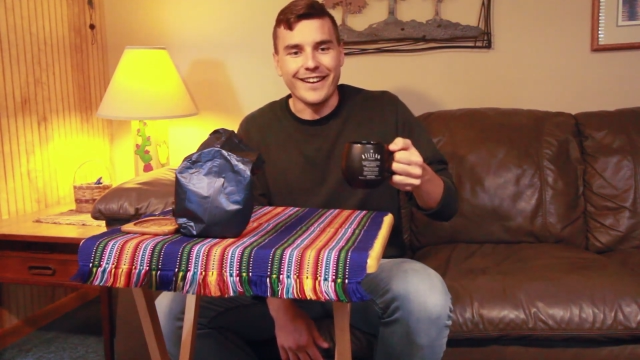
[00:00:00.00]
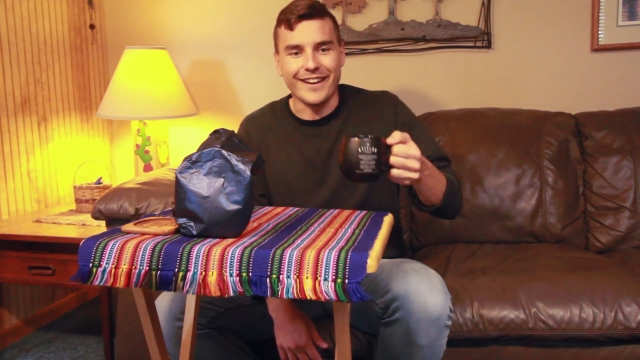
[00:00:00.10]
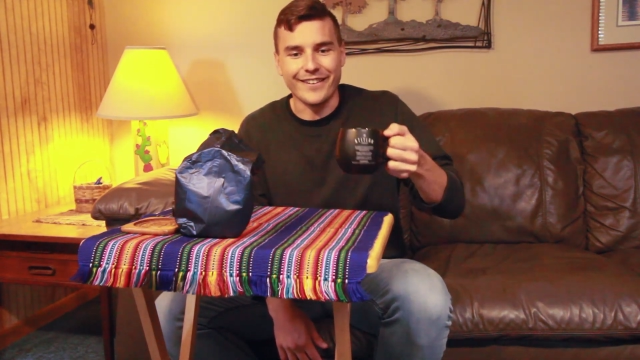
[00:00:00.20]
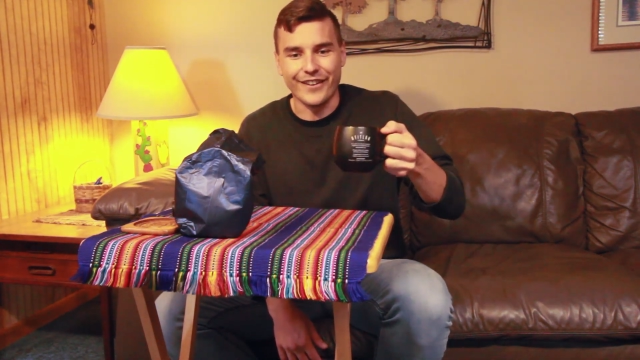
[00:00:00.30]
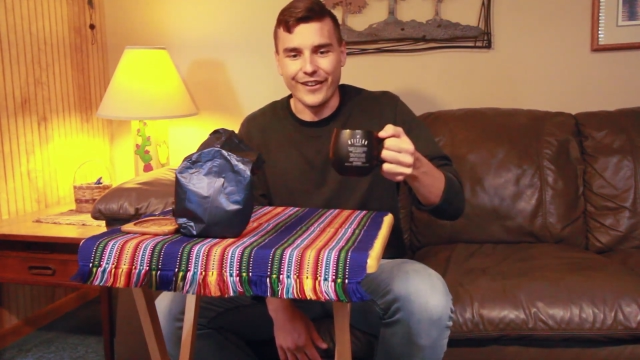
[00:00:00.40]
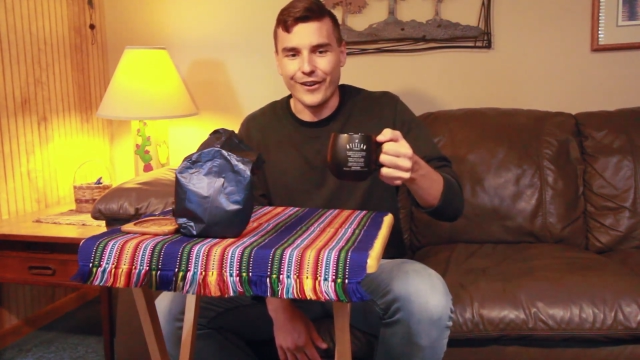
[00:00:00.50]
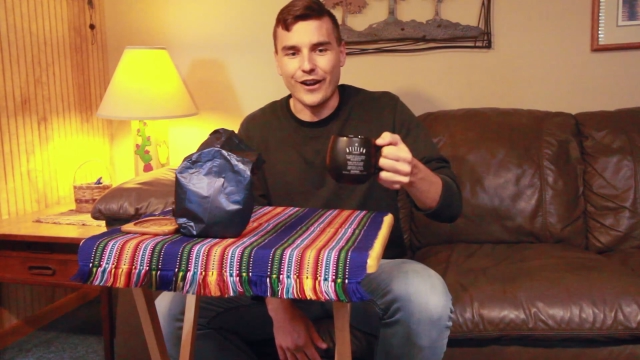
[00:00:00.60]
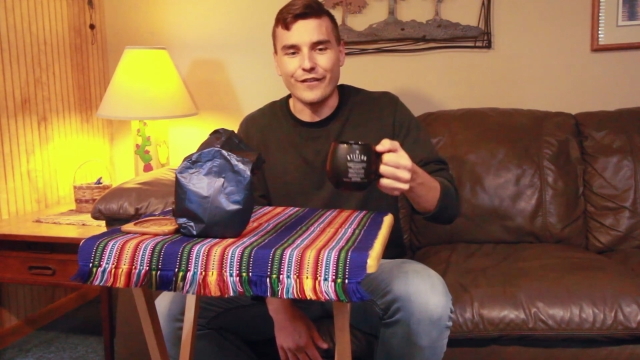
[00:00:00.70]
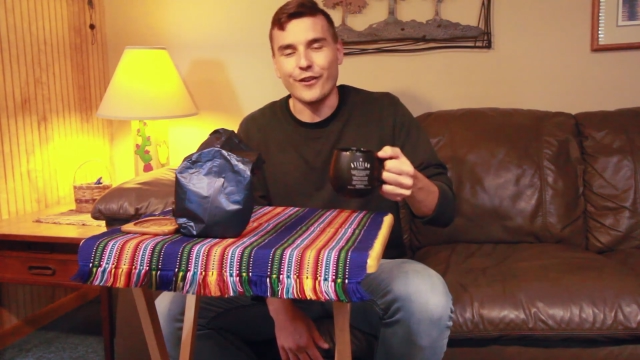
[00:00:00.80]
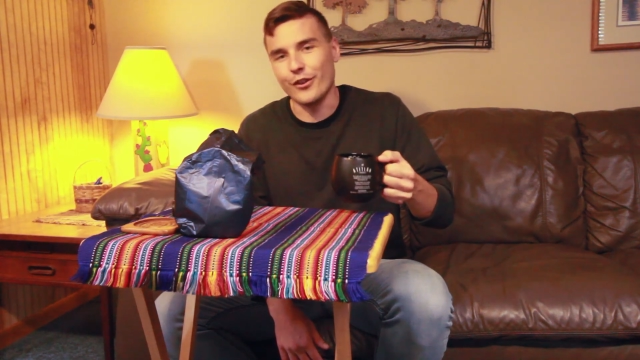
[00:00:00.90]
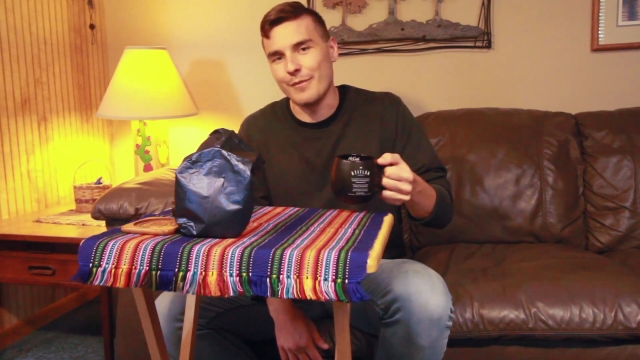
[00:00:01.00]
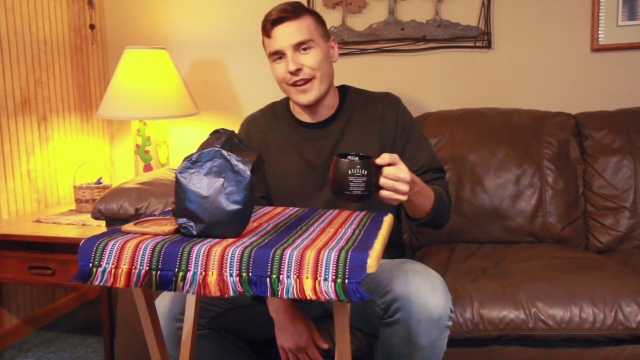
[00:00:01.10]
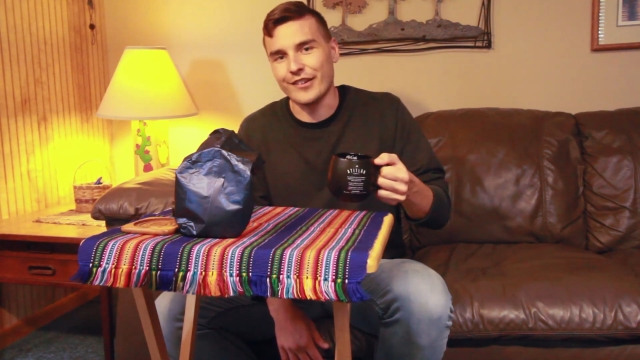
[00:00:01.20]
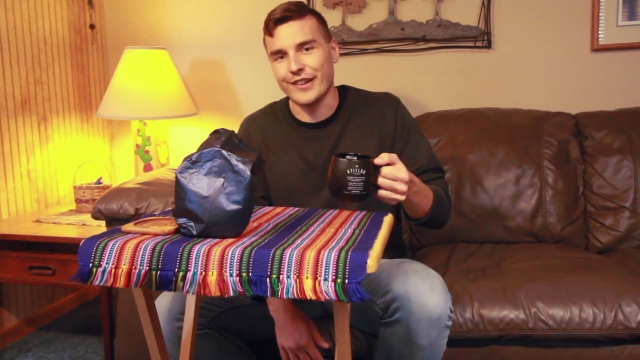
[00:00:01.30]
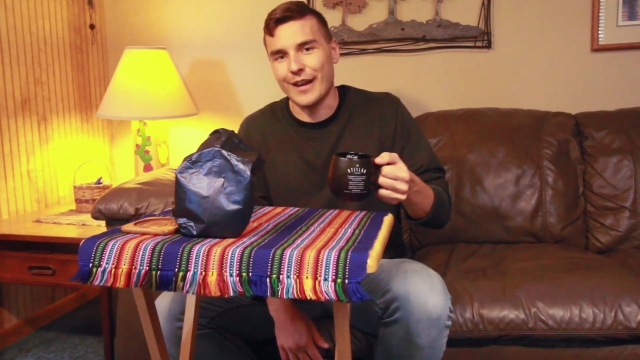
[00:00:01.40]
and the coffee only
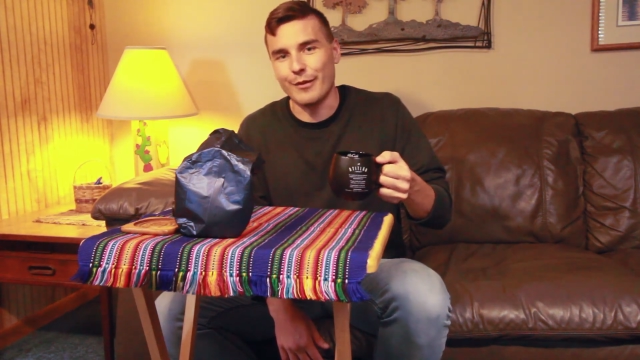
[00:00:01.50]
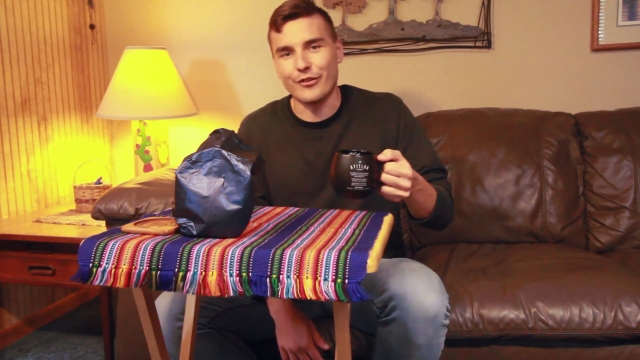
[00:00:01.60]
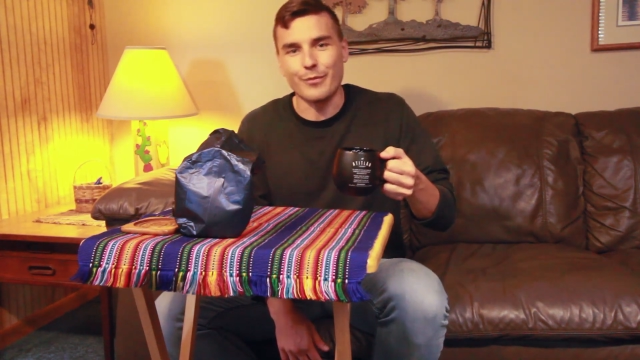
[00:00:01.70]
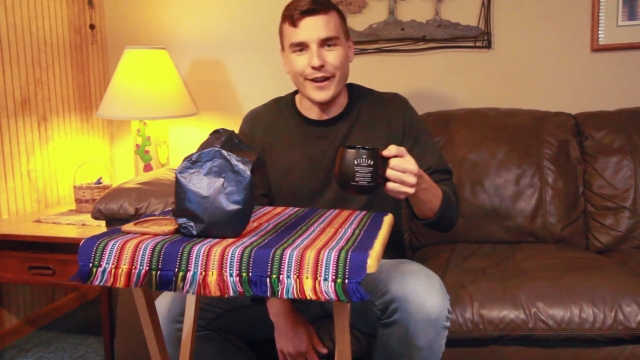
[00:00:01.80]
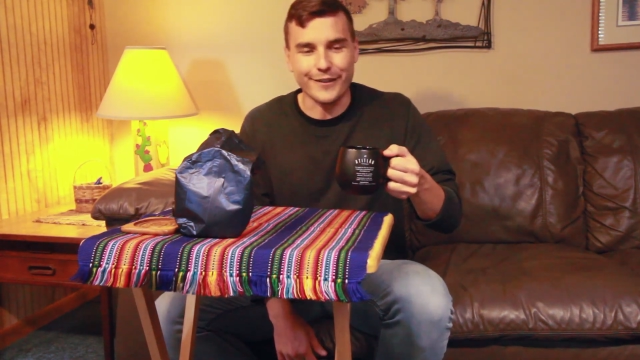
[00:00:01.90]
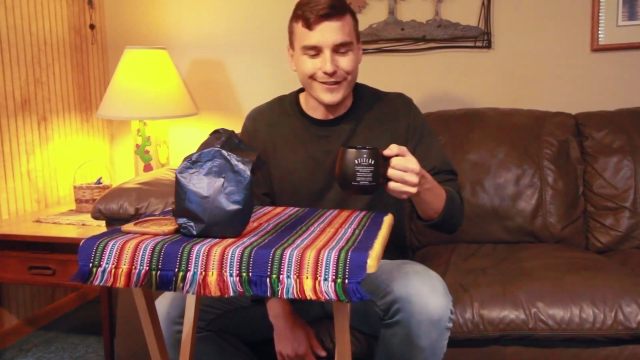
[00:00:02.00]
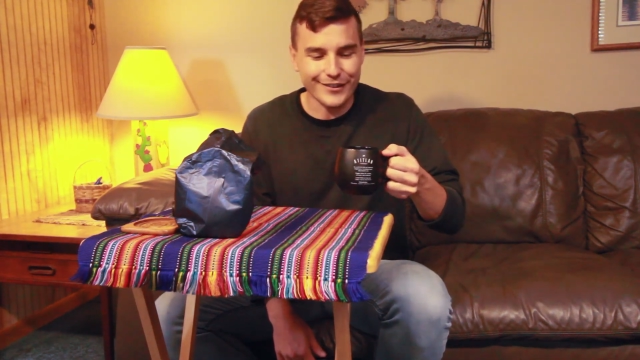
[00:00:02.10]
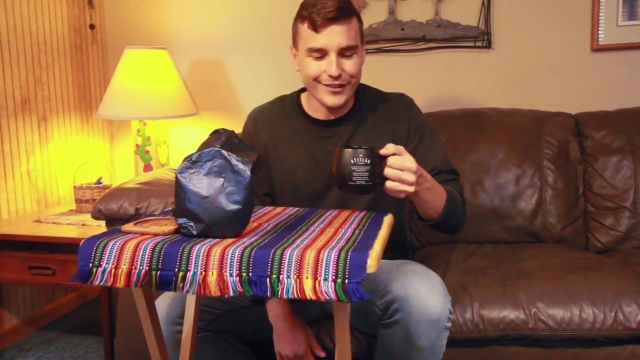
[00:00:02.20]
makes it that much better.